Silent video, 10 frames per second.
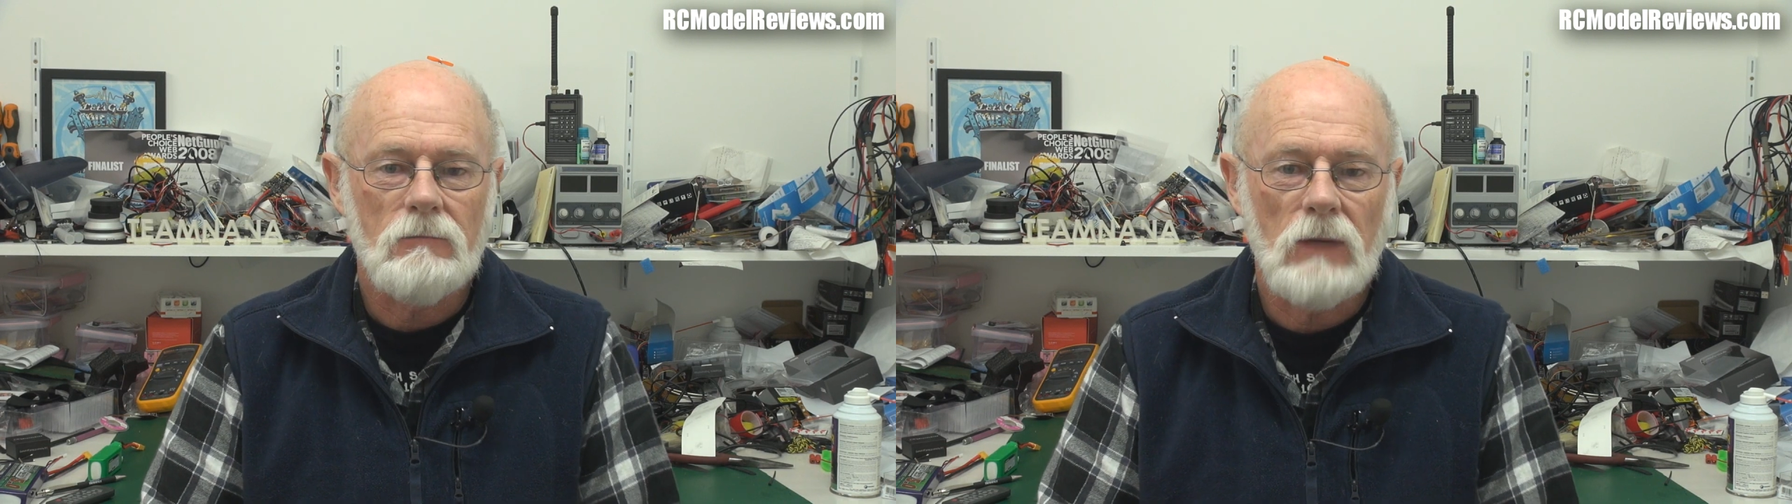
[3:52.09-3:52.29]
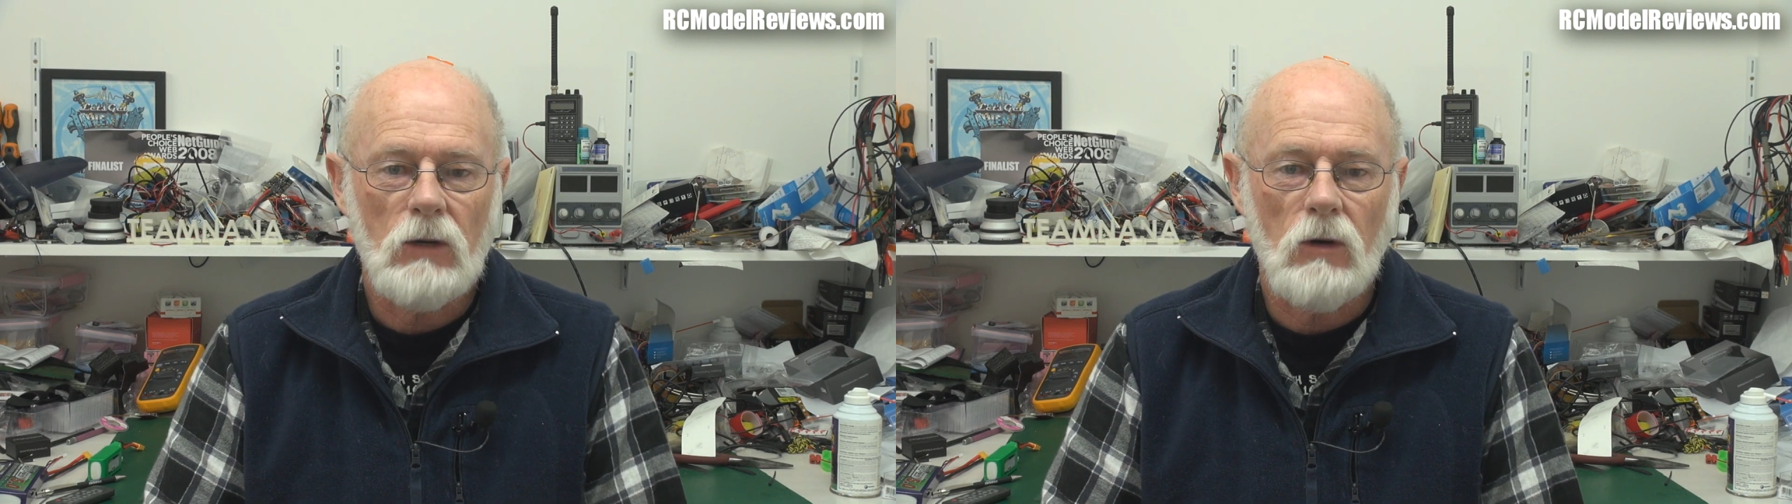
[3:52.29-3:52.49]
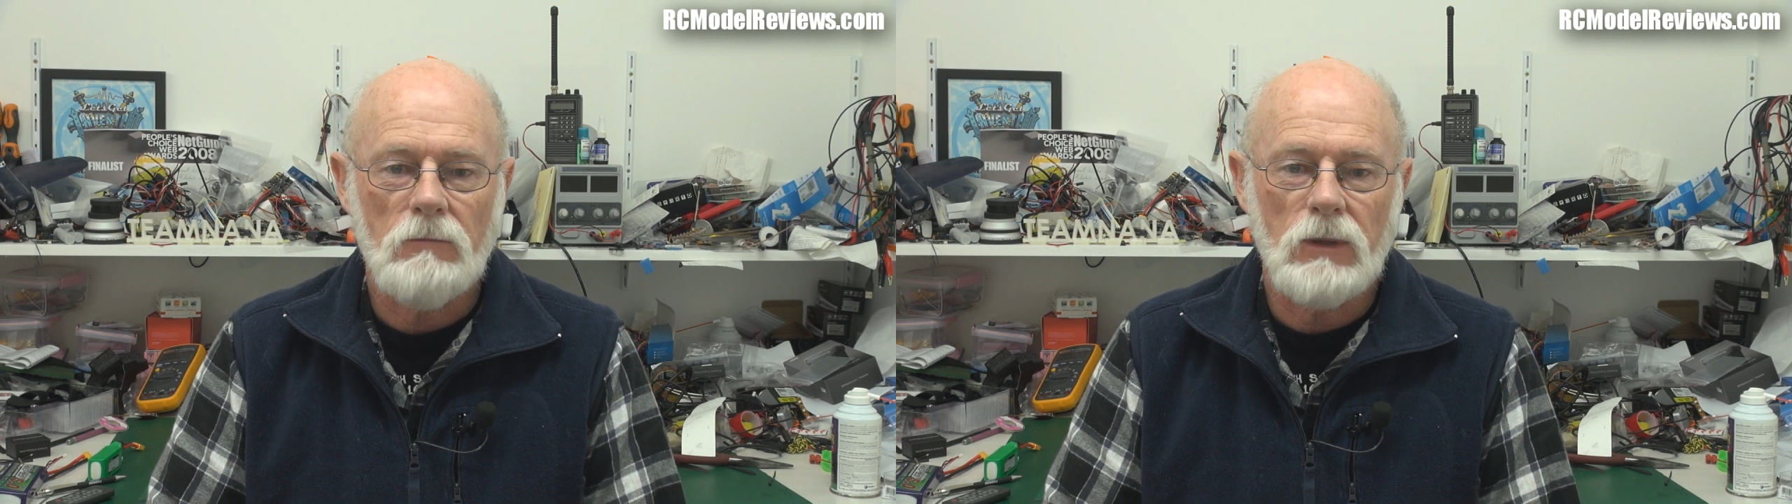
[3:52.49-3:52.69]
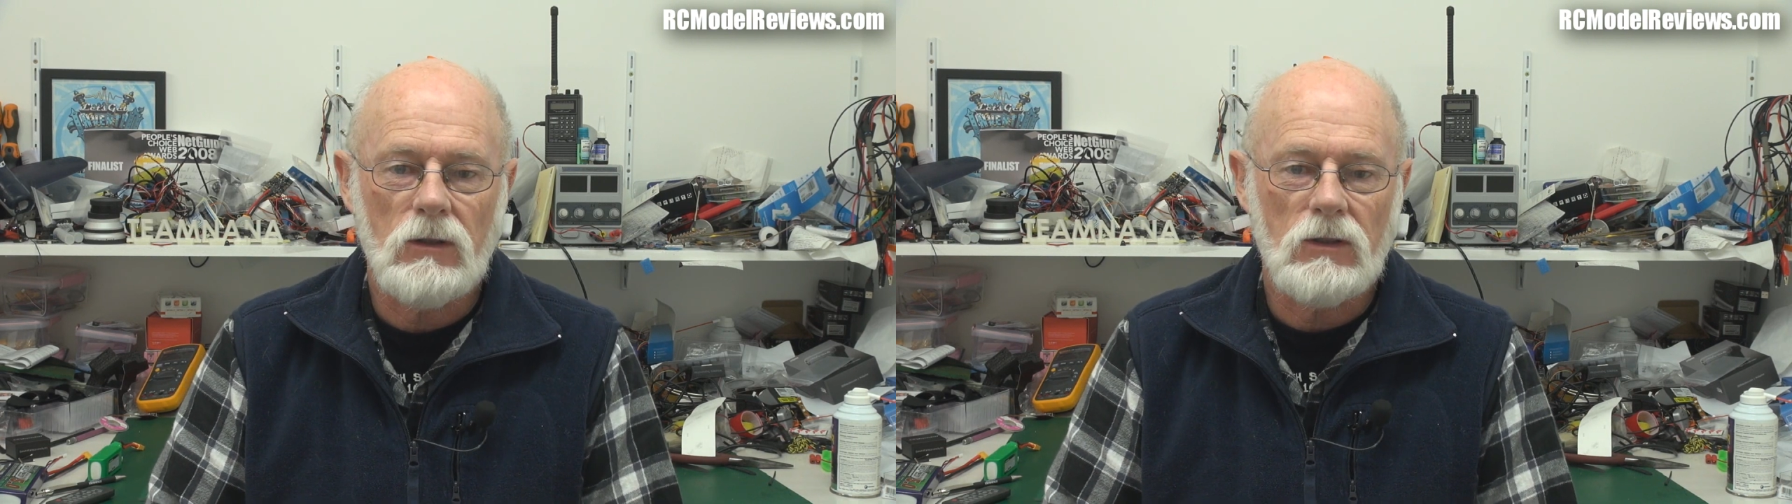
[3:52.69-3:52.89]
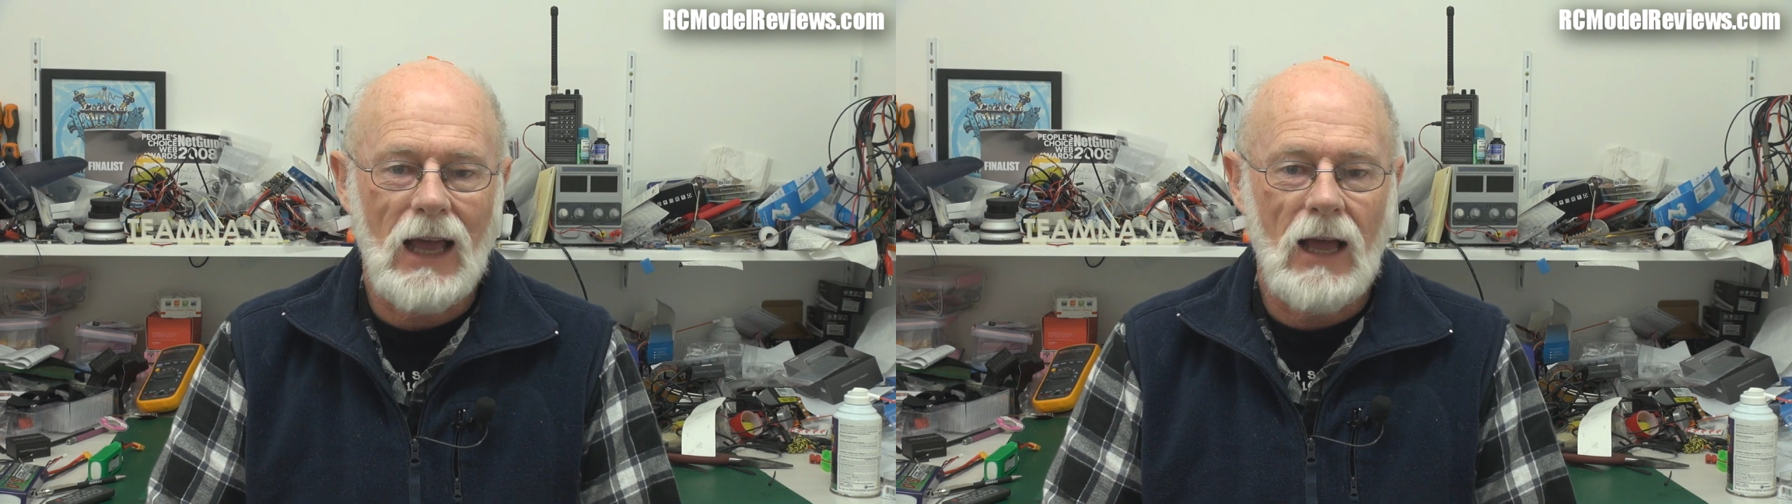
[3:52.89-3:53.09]
mini quad
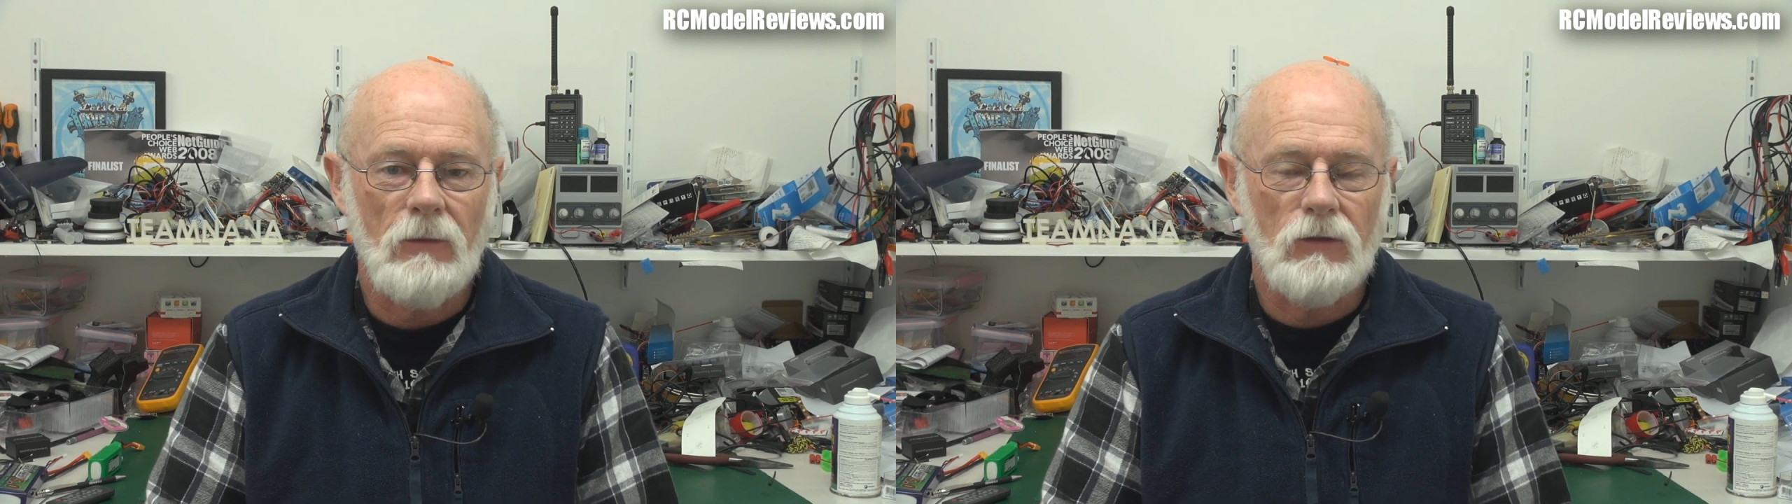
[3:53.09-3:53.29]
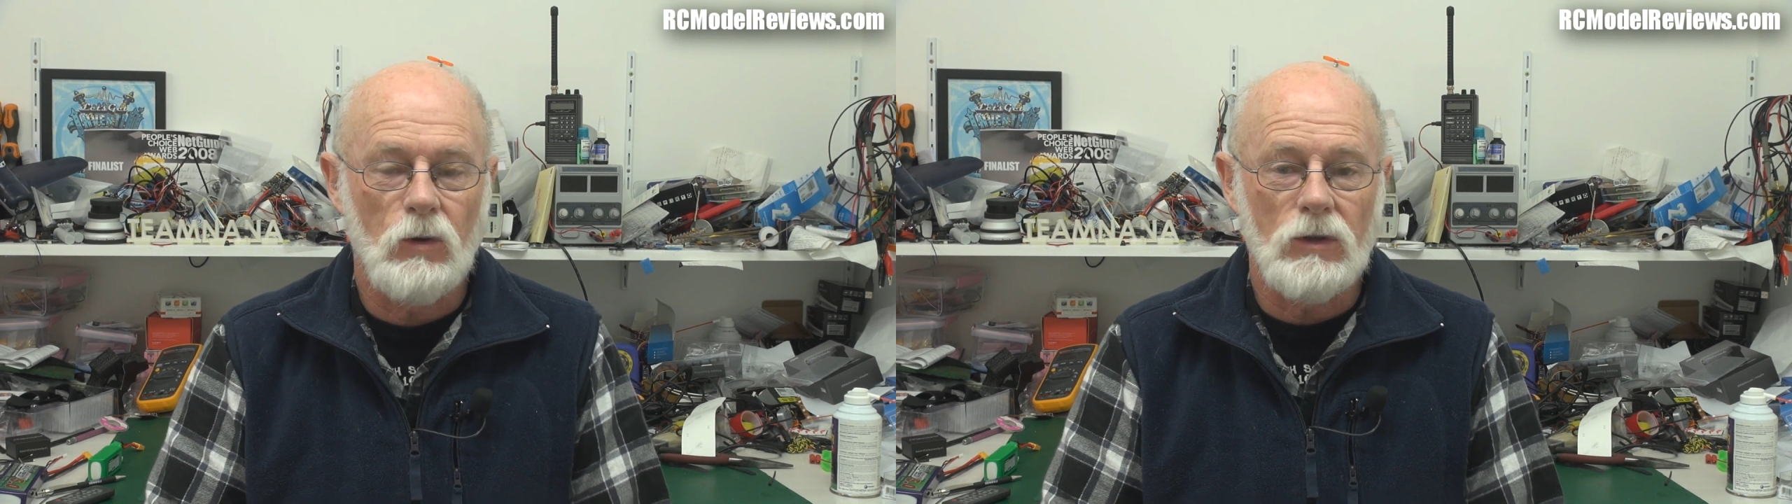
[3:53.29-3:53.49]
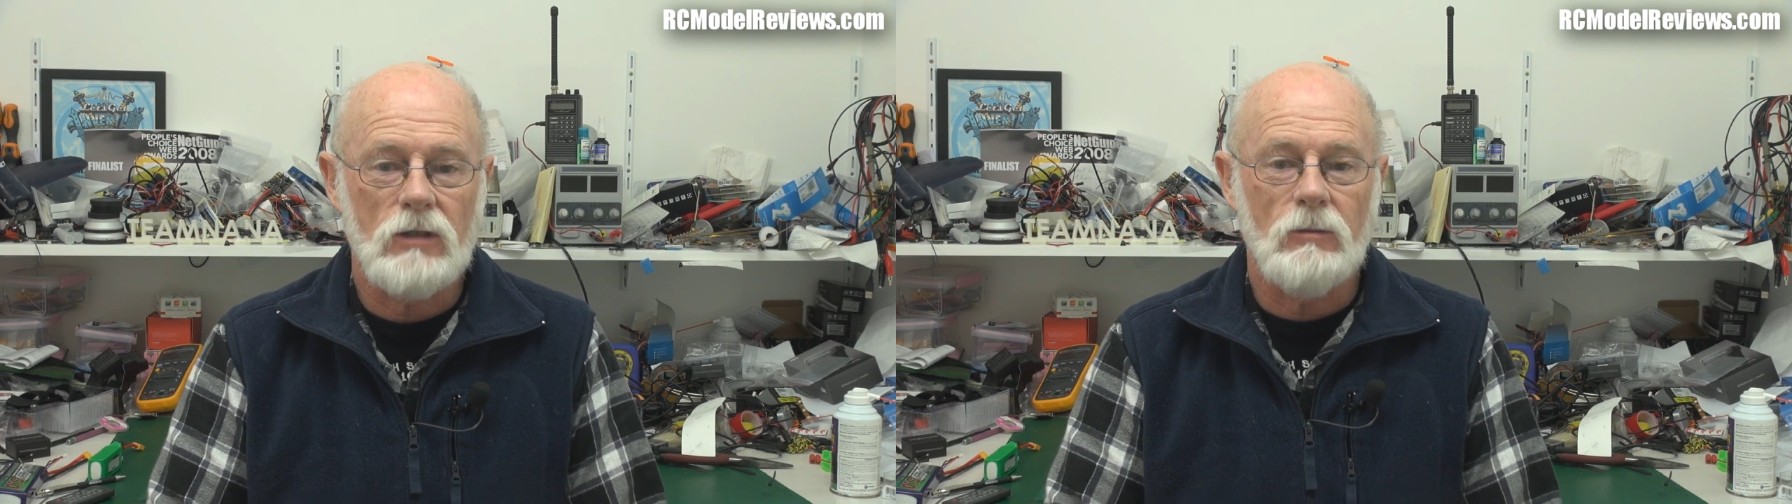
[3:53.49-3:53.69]
build, of course